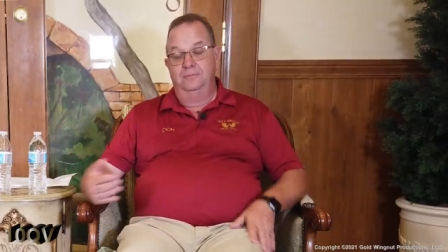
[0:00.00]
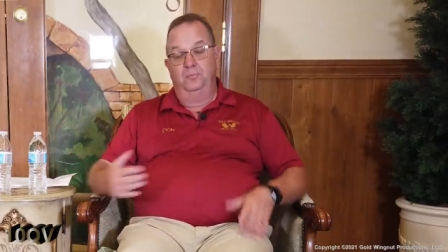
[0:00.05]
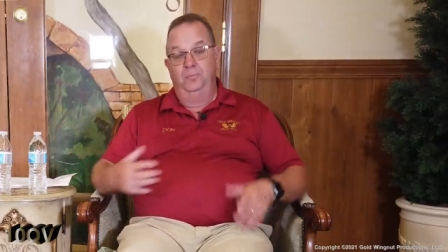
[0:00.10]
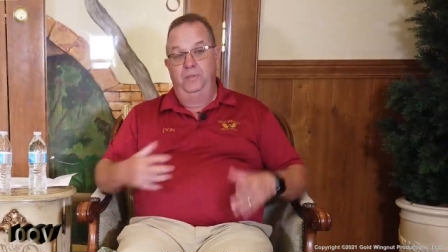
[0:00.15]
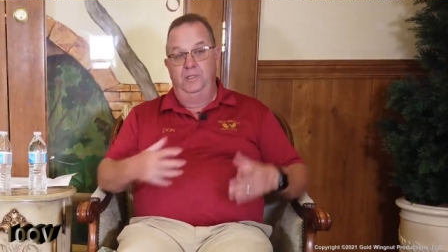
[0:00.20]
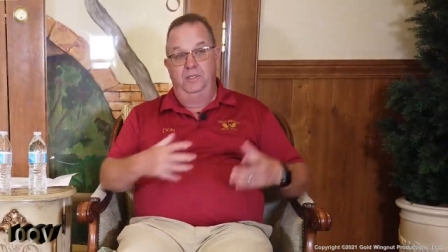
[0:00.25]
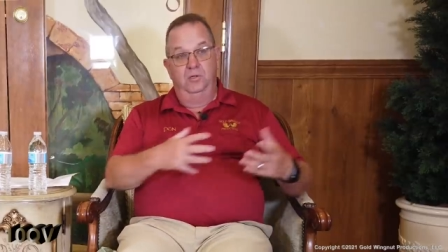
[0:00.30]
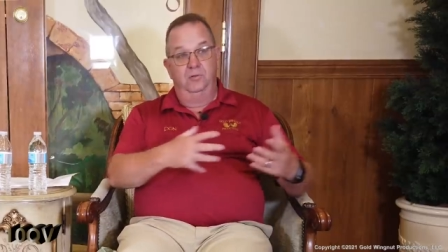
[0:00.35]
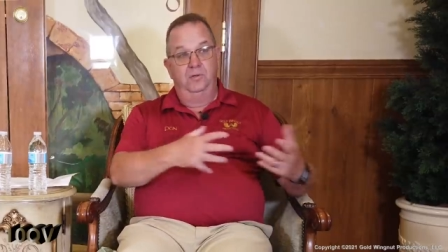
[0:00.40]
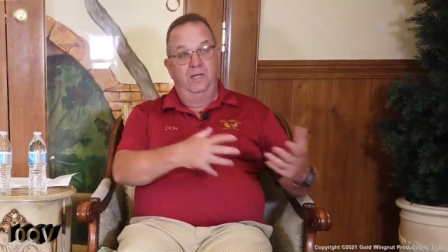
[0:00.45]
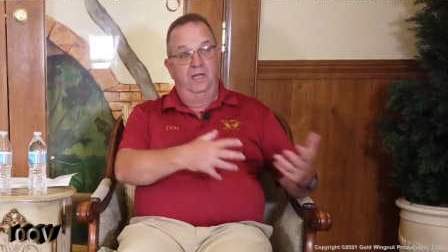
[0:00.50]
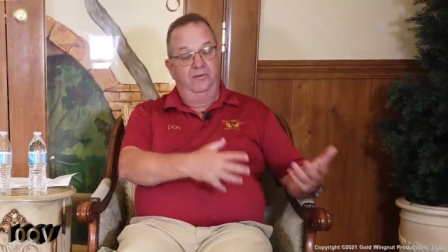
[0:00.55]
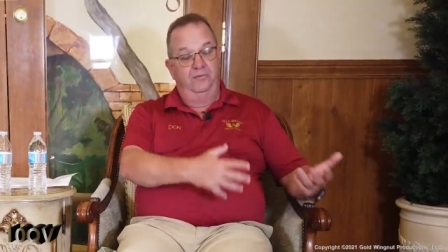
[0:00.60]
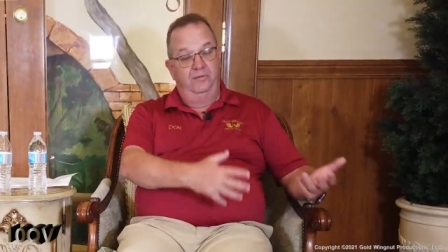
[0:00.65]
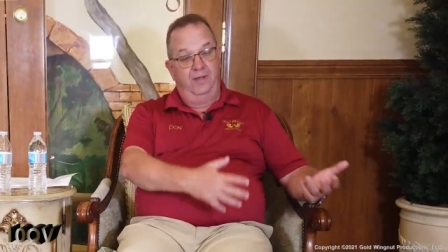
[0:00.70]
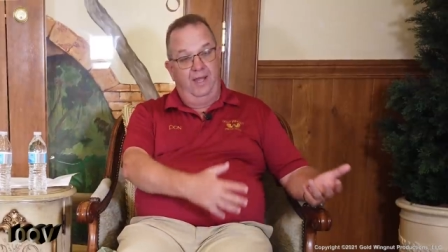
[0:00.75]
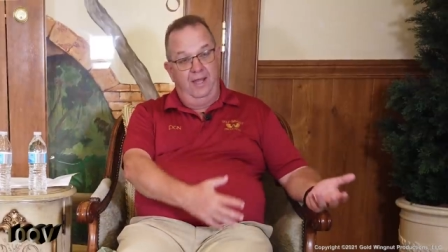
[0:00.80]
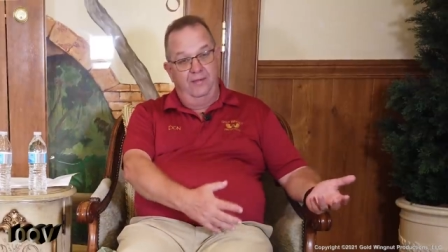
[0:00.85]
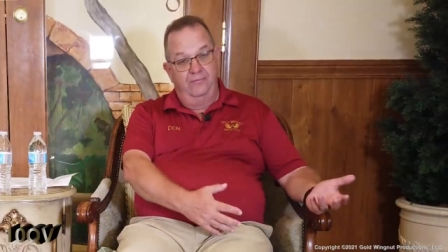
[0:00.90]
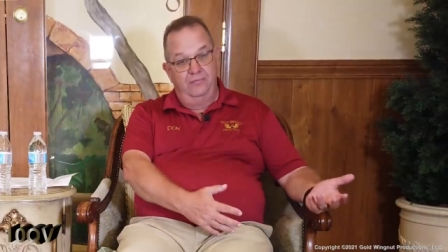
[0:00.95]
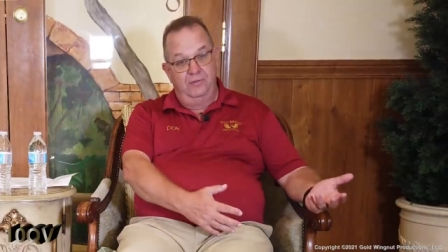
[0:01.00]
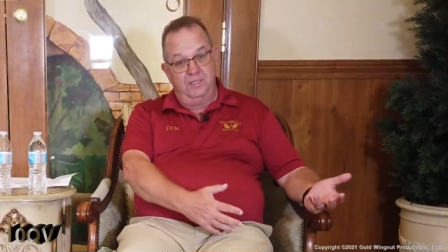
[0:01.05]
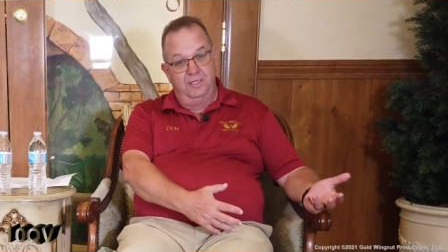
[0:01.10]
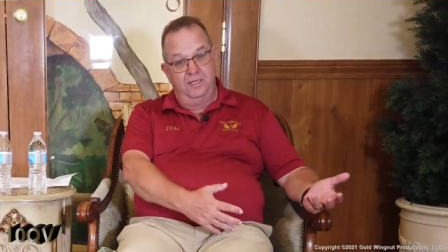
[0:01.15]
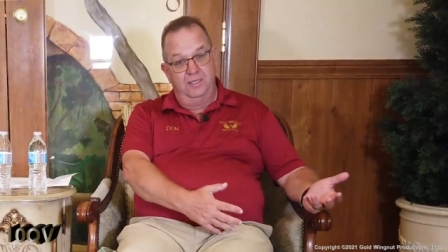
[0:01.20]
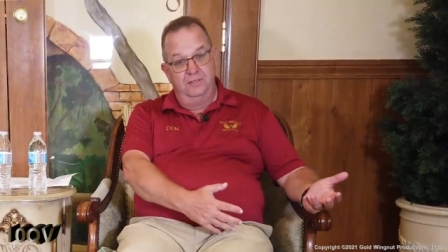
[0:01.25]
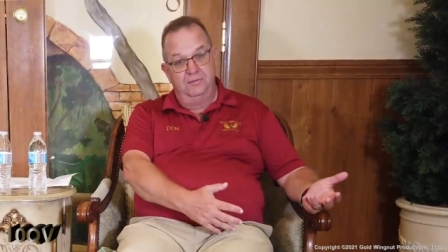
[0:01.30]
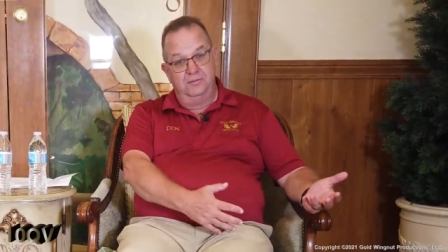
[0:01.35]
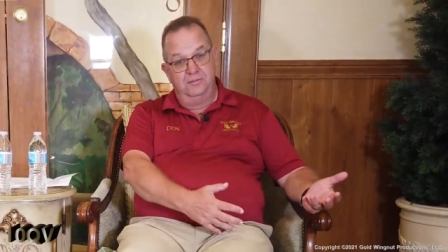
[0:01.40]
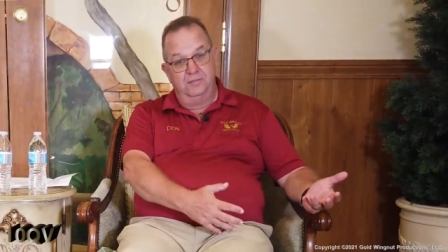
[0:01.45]
We don't have
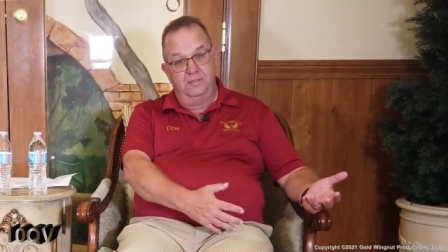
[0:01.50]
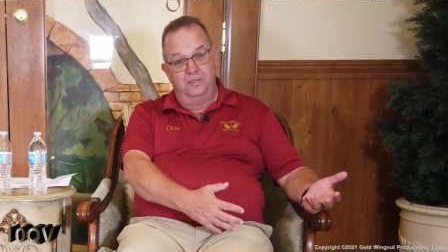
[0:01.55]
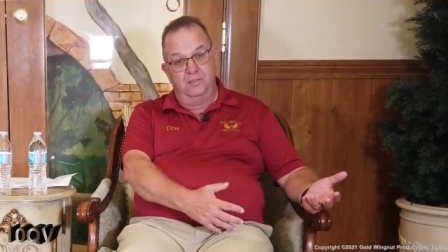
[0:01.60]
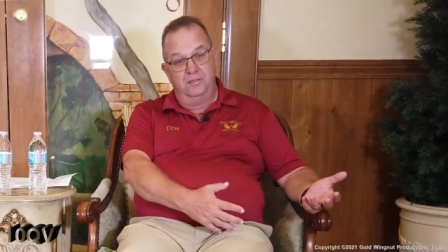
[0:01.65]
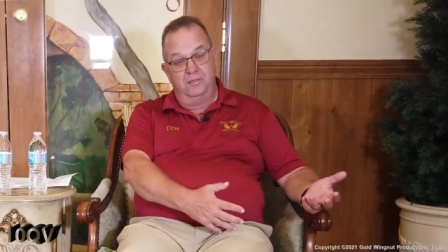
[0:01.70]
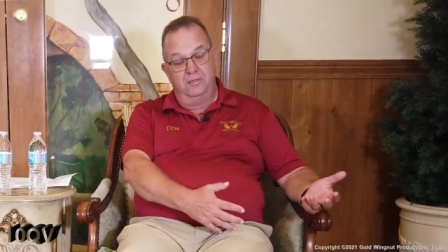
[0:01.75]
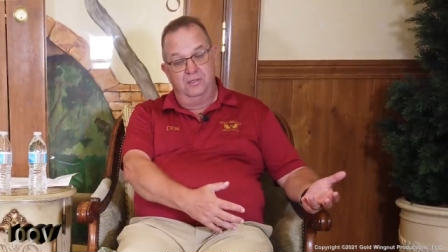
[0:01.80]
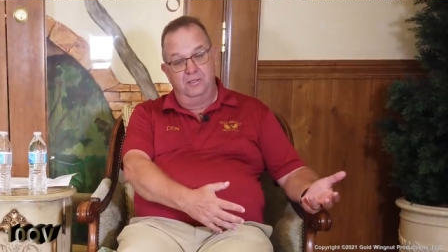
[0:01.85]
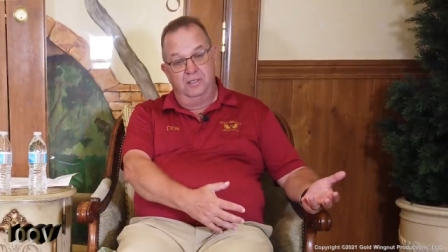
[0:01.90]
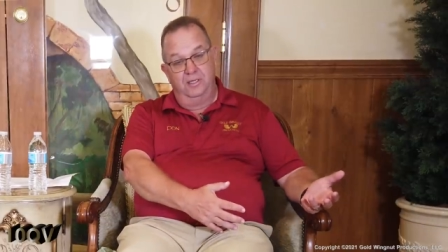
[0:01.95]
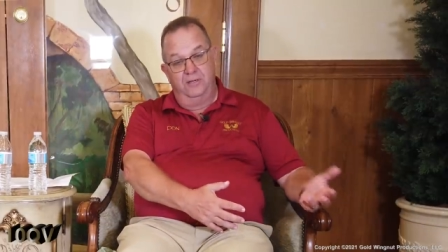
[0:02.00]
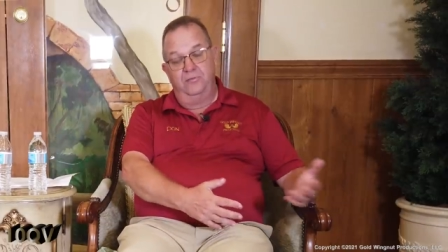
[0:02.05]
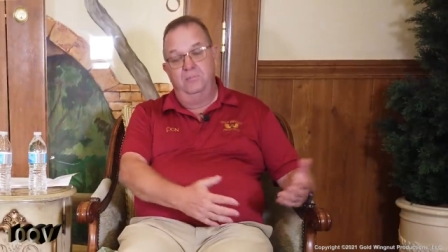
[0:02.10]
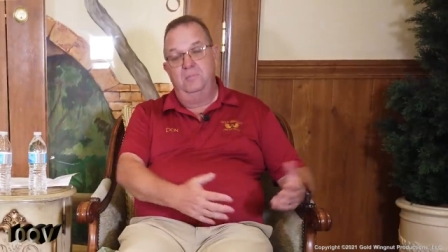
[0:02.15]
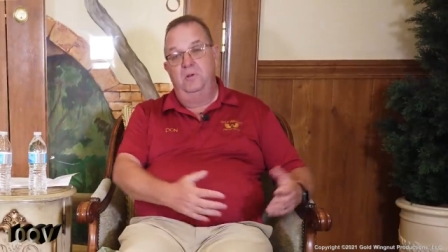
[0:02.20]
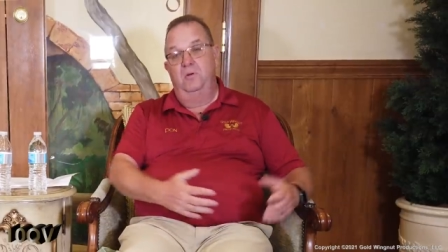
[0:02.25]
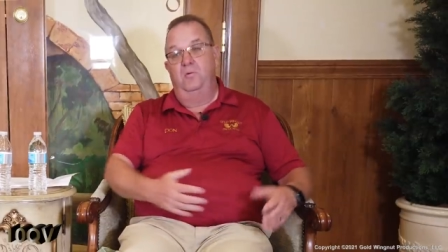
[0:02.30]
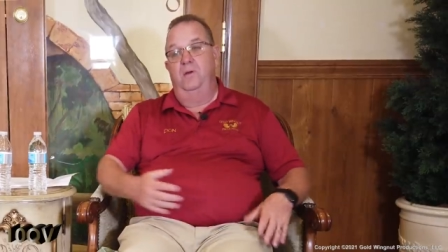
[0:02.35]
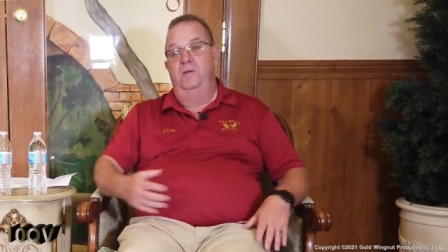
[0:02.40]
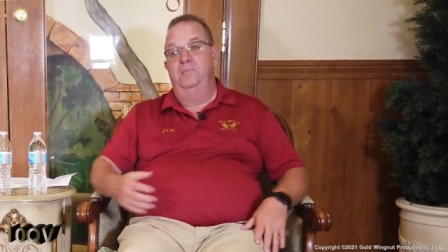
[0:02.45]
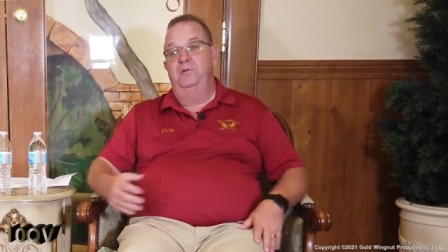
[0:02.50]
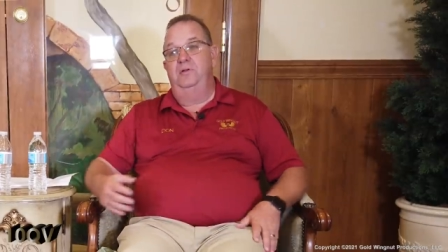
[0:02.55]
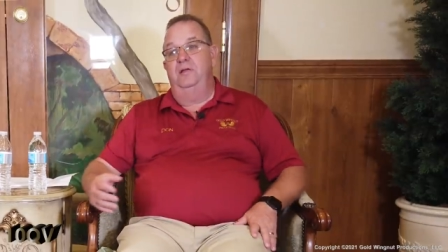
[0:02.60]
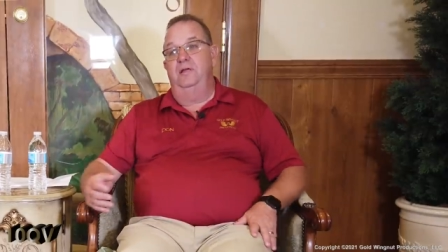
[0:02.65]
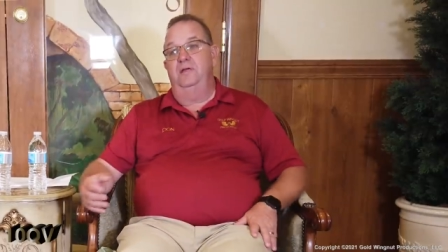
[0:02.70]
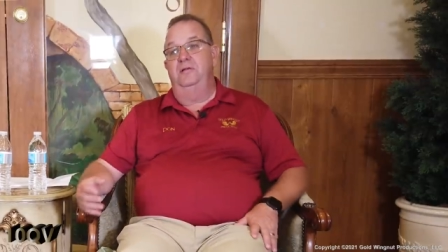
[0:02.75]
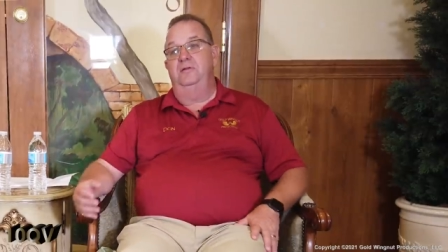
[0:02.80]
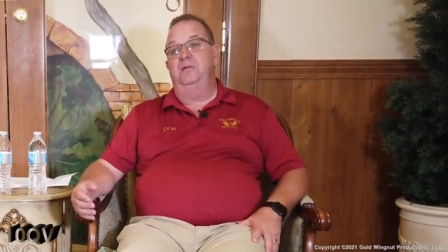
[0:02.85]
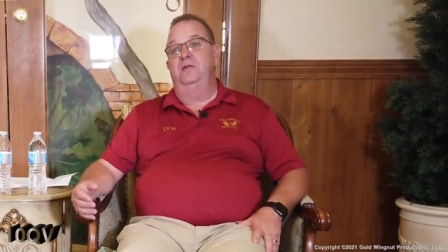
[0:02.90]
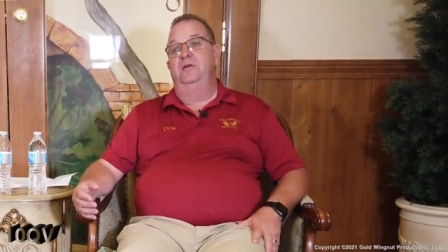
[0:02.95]
advertisers on our government
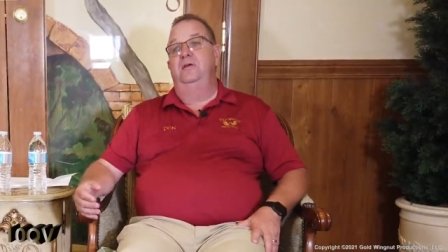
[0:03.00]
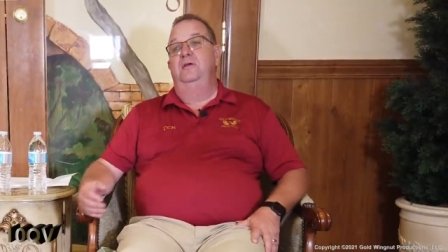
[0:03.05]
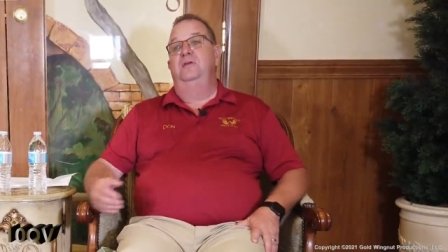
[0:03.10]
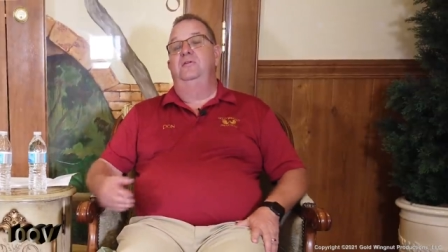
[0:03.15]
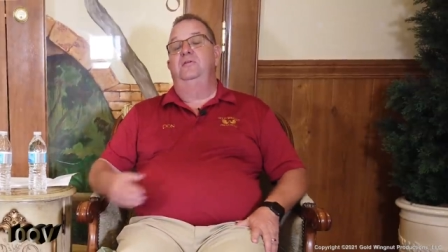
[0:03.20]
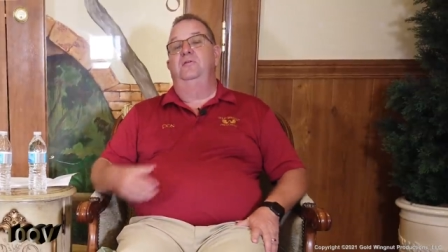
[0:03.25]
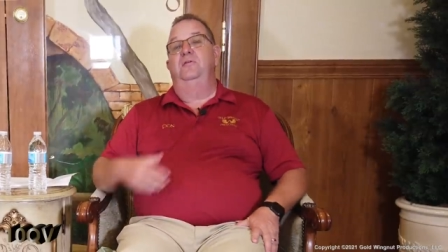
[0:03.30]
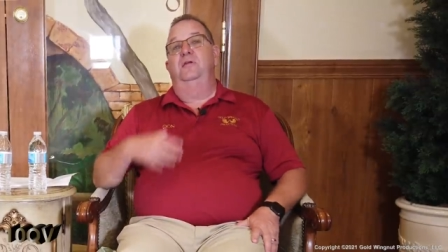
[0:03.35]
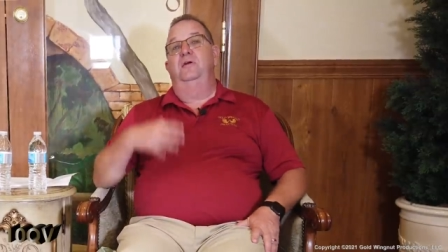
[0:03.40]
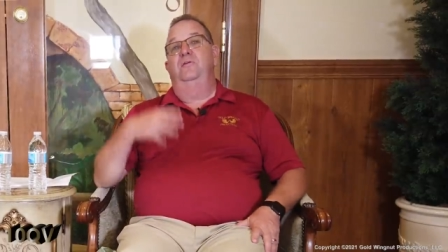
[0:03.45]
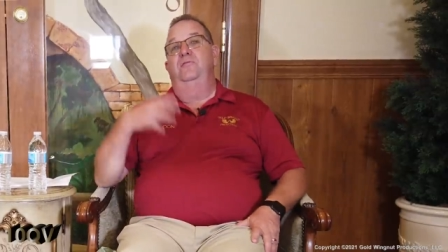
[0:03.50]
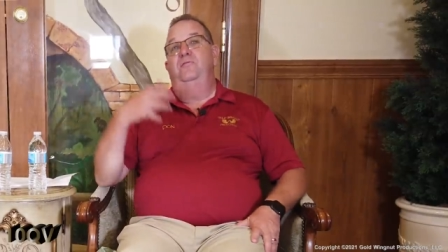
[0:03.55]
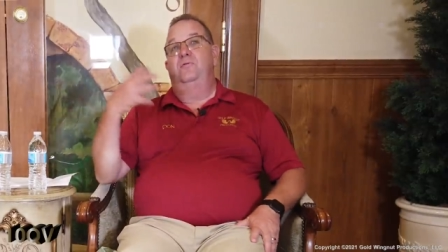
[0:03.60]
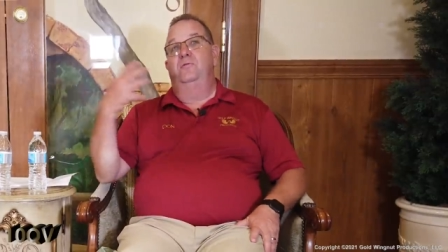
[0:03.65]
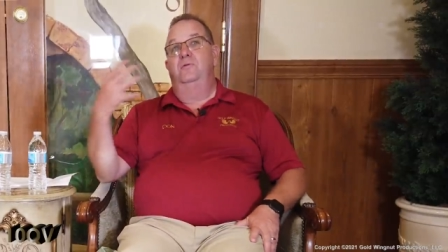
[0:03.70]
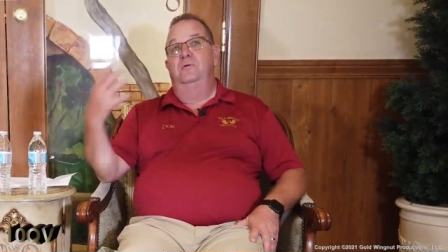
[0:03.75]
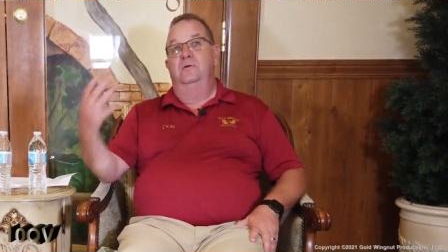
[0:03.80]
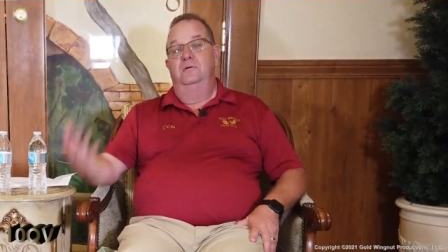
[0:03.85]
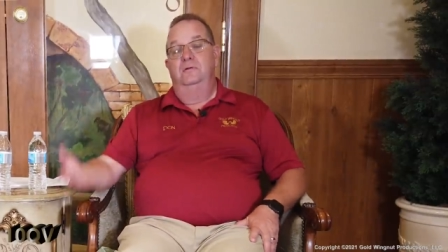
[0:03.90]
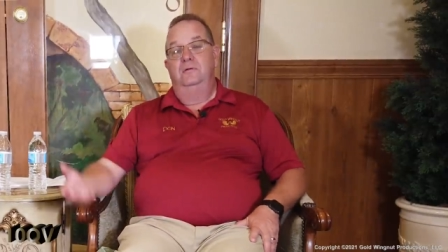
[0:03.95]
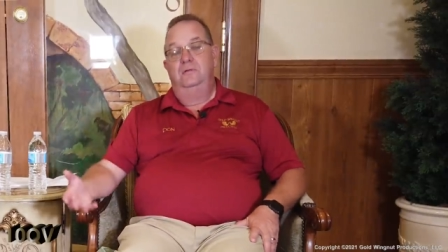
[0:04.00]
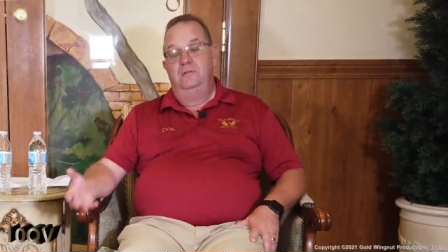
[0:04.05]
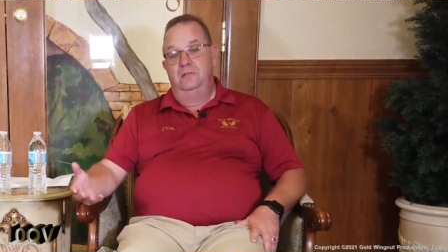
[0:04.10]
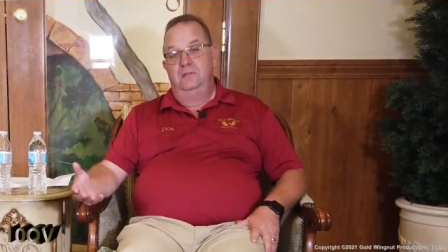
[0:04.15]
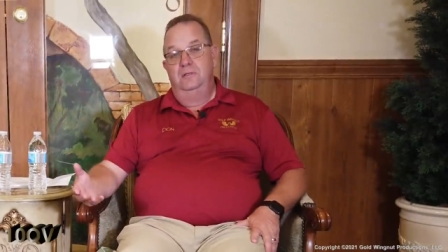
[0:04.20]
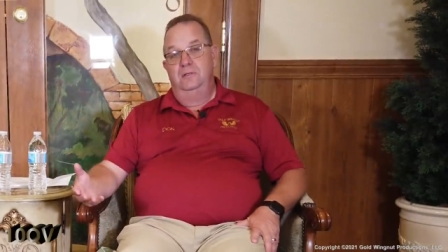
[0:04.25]
websites, so therefore